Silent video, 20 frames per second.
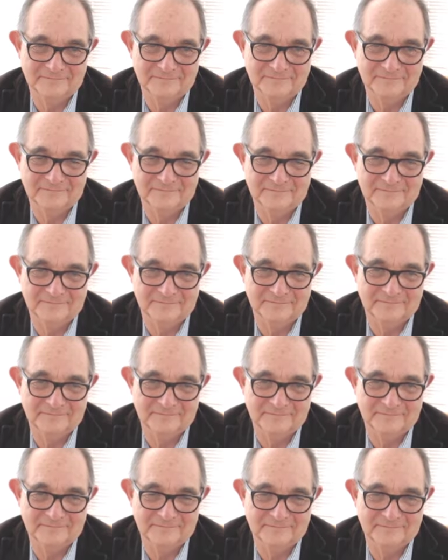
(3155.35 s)

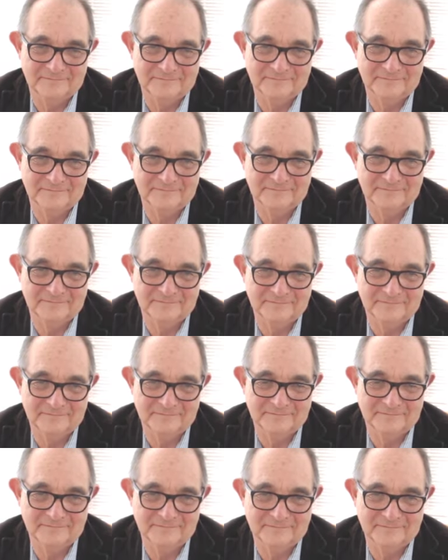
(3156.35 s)

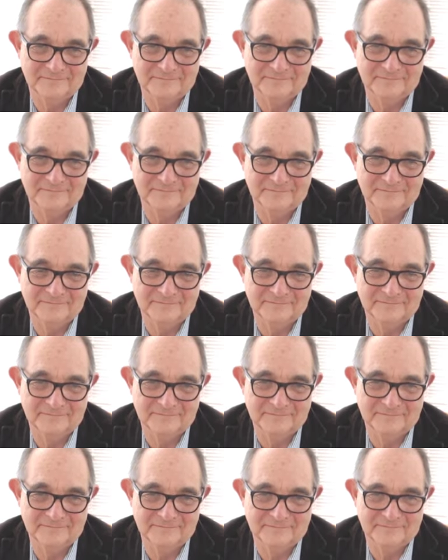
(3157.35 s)

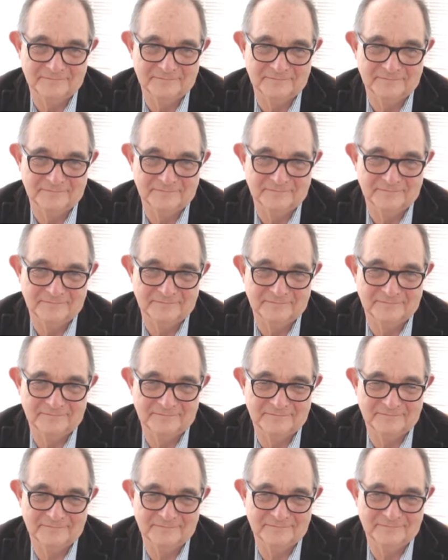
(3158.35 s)

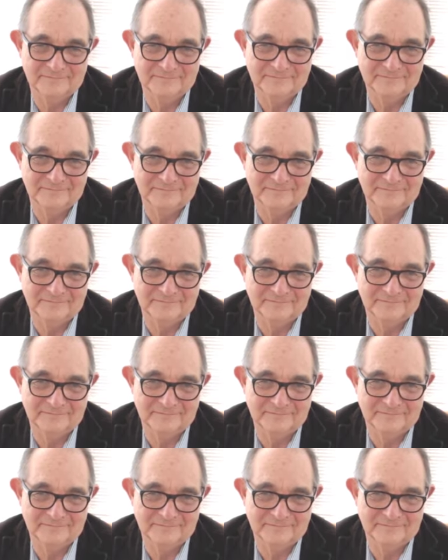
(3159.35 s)
(not speaking)